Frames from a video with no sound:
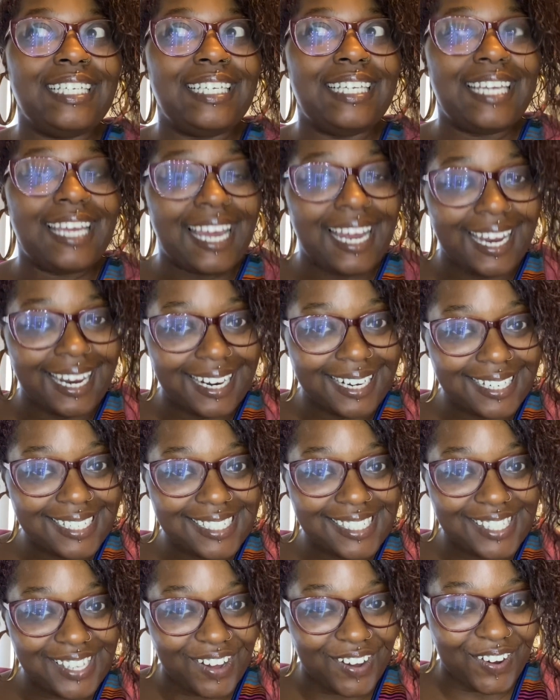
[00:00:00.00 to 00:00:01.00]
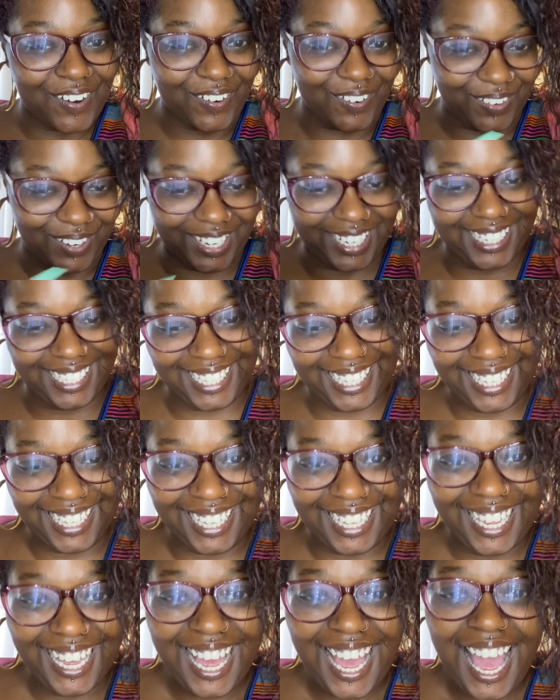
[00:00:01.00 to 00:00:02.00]
Yeah, so
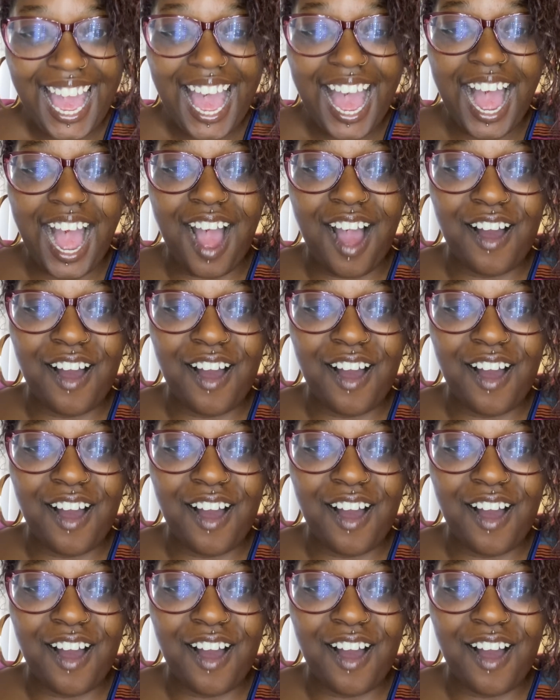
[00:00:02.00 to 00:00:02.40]
and